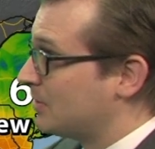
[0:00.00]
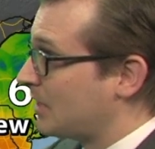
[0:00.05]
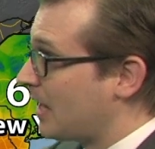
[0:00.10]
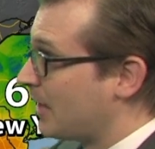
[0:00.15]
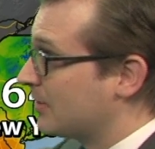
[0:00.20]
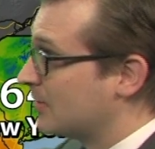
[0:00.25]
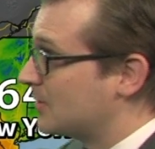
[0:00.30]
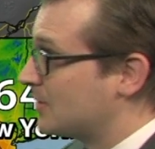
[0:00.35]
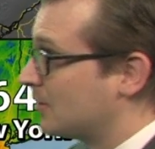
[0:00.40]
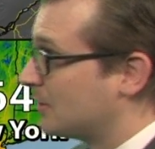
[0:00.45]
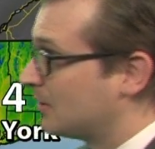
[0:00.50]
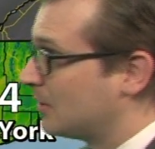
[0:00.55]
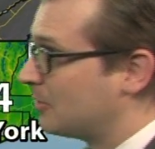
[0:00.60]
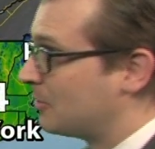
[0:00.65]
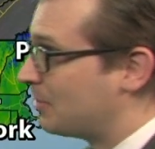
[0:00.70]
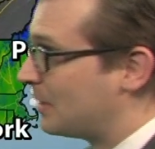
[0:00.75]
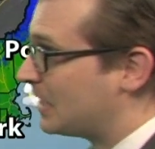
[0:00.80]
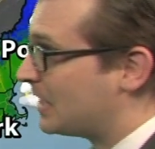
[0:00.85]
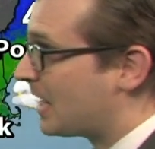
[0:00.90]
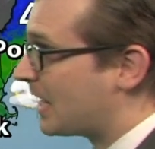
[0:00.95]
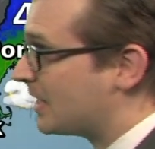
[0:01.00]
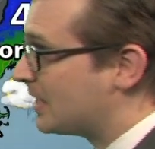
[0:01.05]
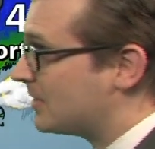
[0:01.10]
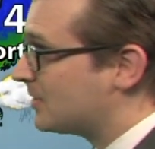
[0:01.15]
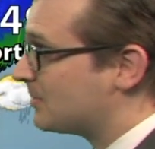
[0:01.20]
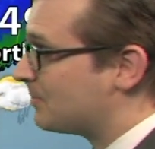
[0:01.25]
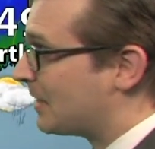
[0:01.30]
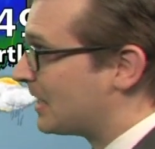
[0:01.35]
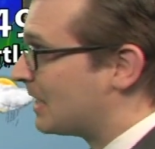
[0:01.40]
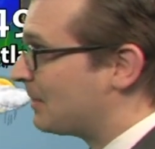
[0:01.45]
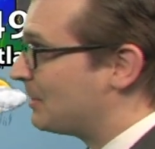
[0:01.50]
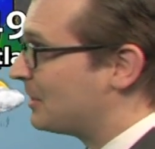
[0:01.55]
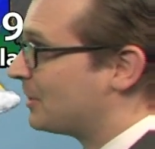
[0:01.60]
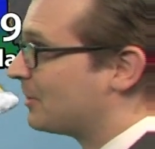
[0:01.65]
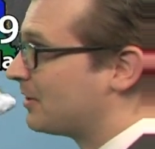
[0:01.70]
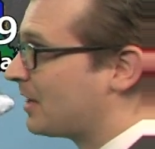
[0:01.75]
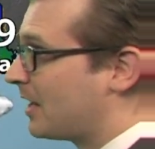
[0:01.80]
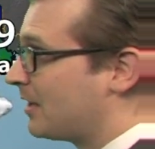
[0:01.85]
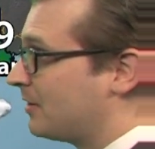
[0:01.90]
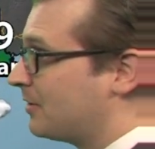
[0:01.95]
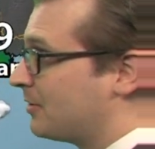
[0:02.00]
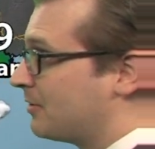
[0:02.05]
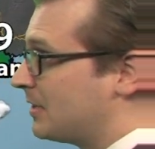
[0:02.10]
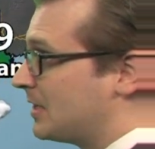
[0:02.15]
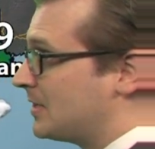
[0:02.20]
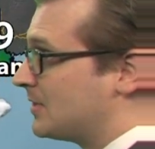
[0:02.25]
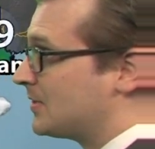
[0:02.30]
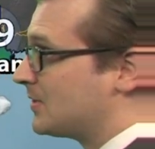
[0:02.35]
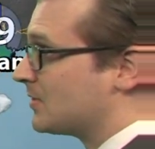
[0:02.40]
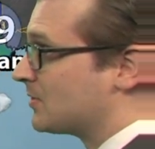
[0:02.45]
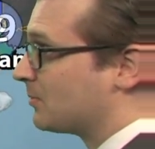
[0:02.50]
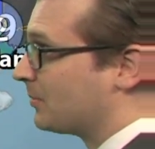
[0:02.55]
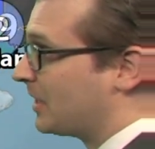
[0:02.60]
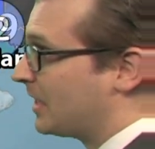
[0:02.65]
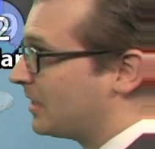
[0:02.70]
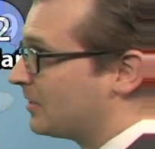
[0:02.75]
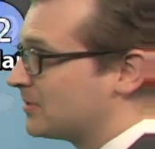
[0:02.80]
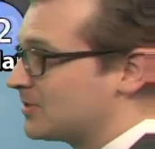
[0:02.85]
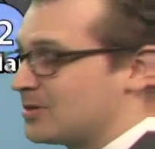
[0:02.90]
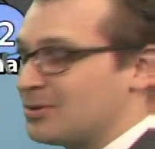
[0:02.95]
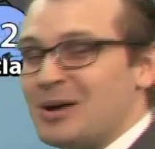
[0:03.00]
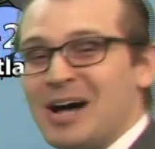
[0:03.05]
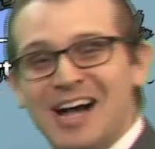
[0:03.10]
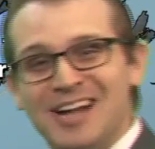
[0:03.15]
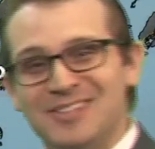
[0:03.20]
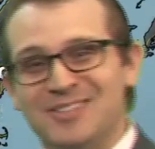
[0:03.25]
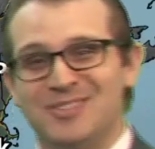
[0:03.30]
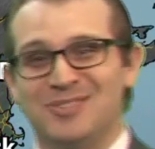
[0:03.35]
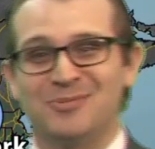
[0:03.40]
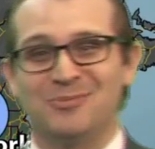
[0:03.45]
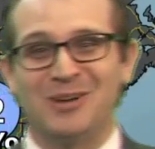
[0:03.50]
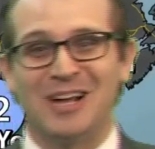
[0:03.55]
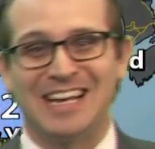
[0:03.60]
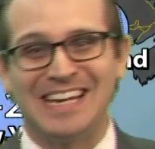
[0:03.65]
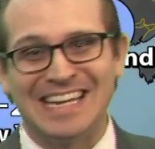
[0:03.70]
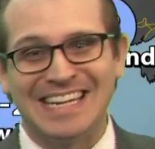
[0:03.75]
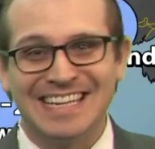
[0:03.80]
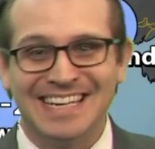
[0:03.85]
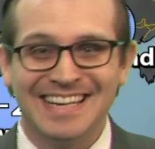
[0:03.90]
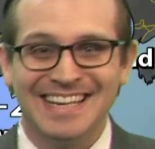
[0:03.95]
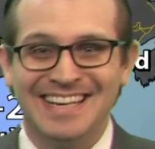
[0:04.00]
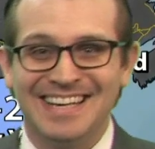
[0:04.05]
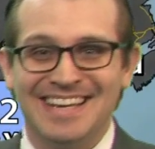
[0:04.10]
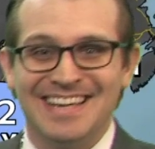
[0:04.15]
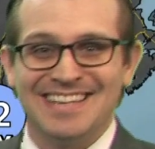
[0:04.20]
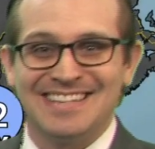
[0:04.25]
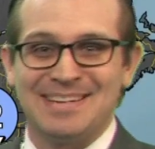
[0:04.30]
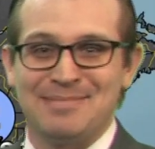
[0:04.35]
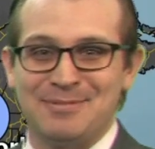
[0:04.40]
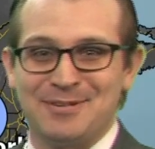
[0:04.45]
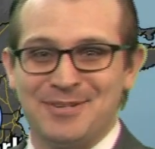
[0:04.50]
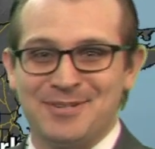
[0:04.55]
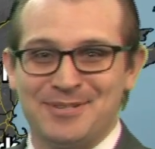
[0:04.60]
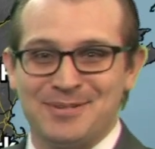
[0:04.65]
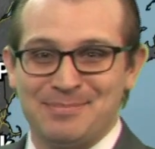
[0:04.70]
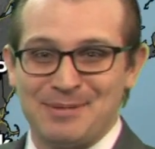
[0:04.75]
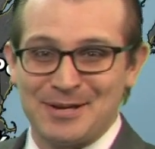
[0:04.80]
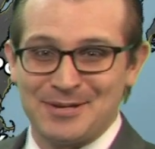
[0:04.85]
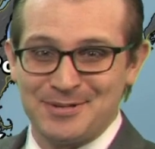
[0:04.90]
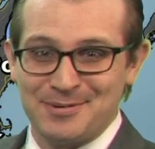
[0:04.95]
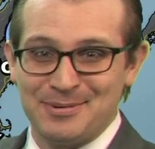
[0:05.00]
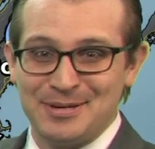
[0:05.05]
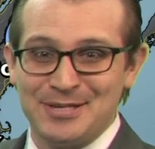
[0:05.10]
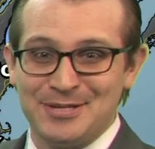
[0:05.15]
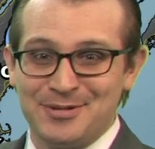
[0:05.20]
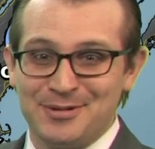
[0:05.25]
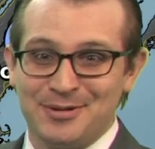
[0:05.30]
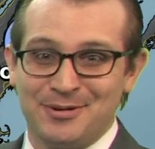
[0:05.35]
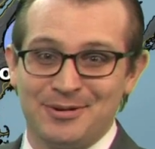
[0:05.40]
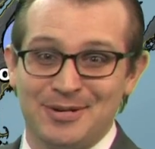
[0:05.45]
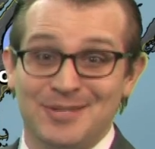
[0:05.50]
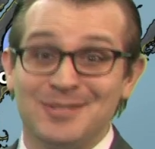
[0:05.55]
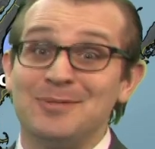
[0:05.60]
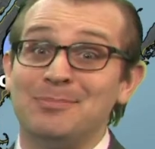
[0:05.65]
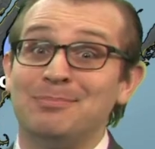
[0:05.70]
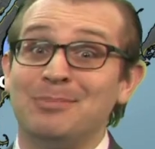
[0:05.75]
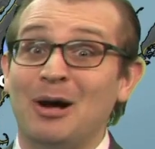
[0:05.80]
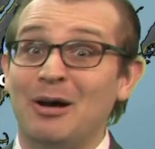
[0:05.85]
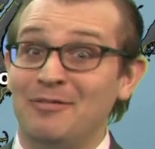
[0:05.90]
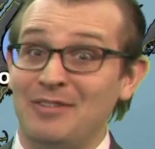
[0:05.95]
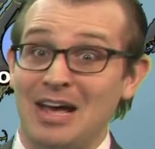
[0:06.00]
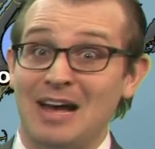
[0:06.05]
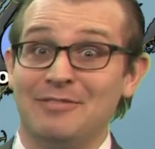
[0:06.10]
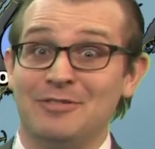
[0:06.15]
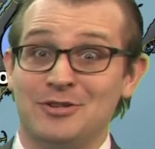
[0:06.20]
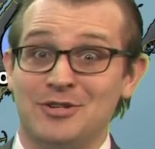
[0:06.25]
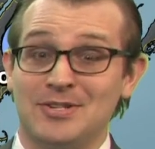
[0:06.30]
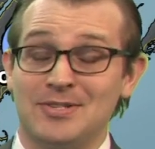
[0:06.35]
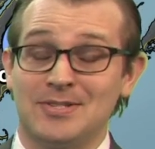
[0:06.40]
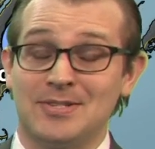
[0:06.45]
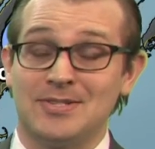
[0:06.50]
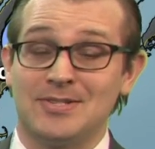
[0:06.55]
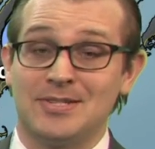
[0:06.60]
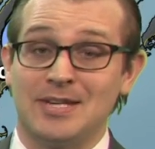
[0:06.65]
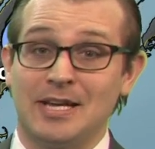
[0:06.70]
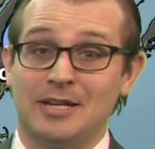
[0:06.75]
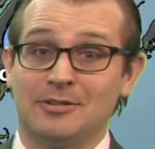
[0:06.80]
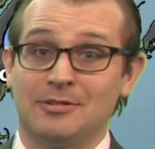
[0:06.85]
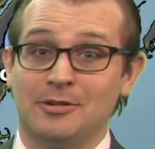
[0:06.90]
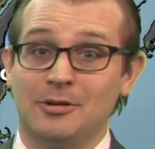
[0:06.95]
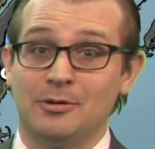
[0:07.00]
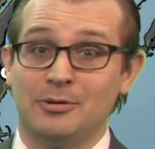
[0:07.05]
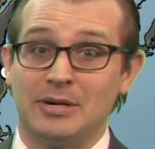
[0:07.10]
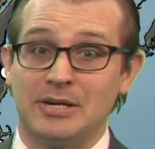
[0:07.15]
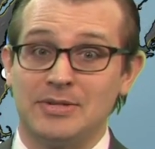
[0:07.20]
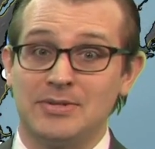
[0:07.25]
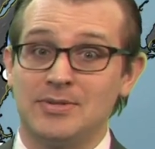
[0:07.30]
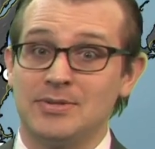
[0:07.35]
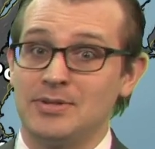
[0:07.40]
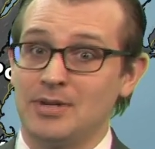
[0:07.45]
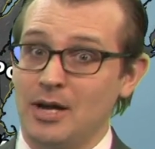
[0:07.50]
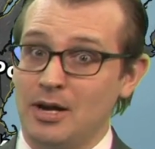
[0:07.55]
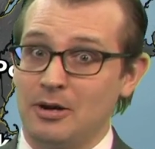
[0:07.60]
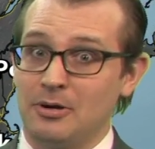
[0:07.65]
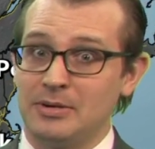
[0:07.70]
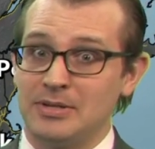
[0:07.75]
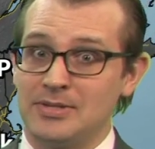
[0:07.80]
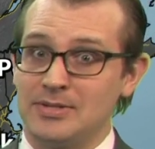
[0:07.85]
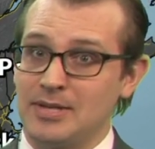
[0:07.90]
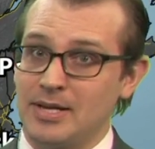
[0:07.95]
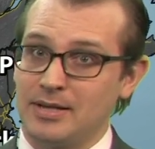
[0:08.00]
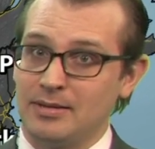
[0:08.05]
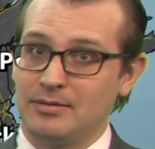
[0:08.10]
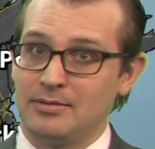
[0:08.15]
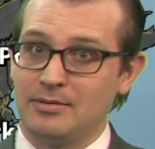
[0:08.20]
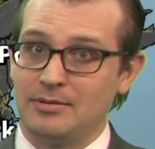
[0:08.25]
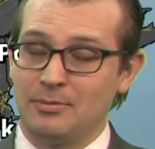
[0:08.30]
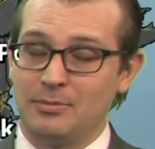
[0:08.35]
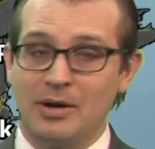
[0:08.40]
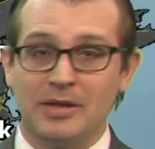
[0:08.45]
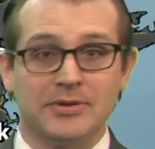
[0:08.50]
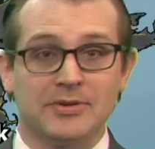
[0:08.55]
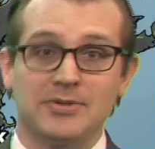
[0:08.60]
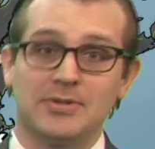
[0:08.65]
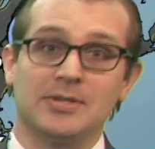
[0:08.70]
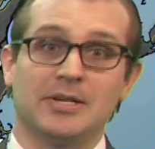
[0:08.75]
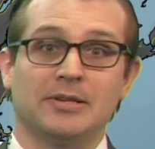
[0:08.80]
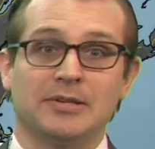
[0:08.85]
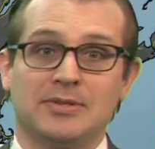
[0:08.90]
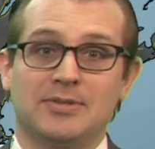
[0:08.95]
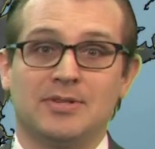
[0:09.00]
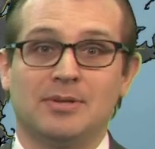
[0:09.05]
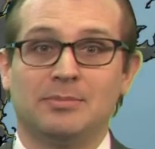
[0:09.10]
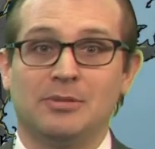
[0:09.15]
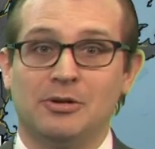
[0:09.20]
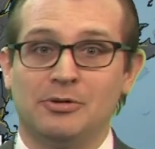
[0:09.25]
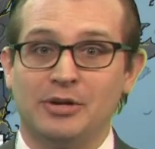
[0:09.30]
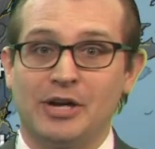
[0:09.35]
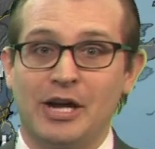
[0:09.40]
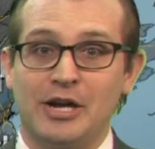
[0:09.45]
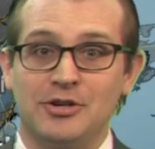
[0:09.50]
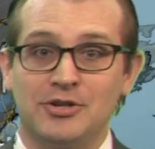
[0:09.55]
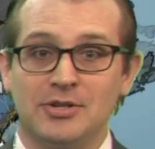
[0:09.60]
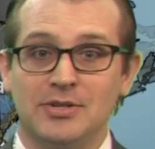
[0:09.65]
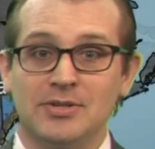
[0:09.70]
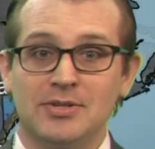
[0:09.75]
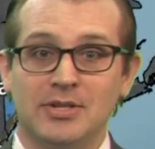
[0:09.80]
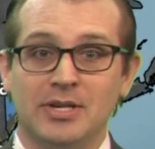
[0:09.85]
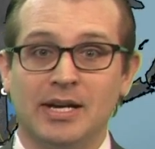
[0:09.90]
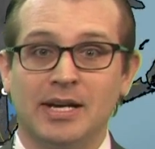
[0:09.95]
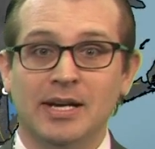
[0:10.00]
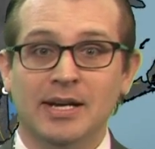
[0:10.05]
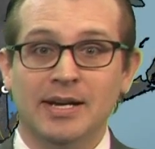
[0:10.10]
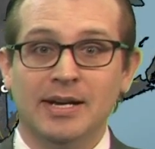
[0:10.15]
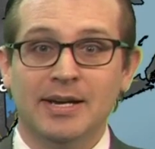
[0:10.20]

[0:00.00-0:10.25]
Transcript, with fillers: Dallas in the low to mid 90s, Miami near 90 degrees as well, so hot and sweaty. Temperatures about 22 degrees above averages in St. Louis. So it's like the weather's telling some locations to